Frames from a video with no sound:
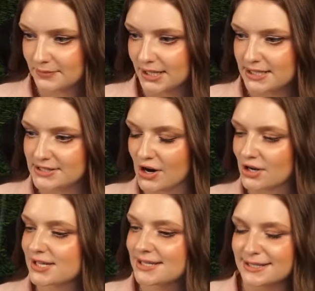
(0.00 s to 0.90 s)

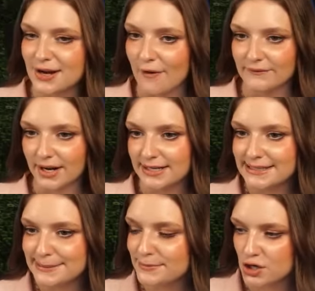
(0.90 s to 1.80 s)
Stalking is not very
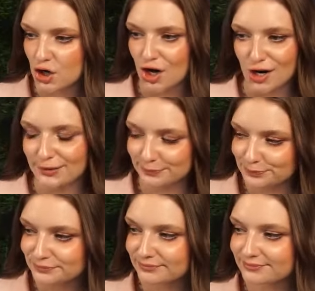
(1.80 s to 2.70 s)
demure.
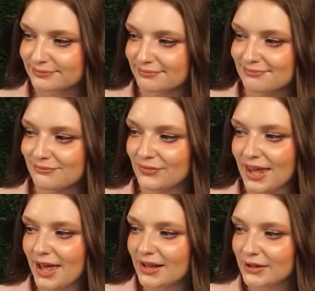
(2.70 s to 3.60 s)

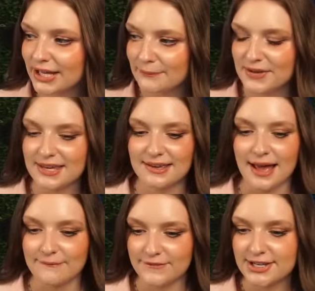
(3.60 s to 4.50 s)
Look at me,
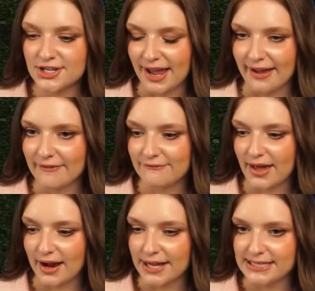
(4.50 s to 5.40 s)
I'm fishing.
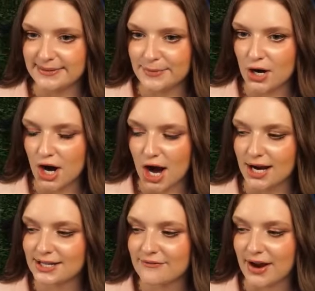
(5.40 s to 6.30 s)
Very demure,
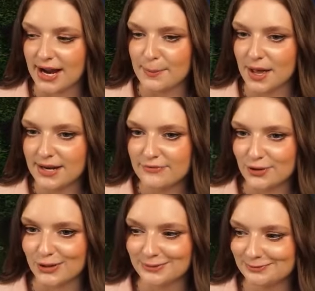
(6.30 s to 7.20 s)
very mindful.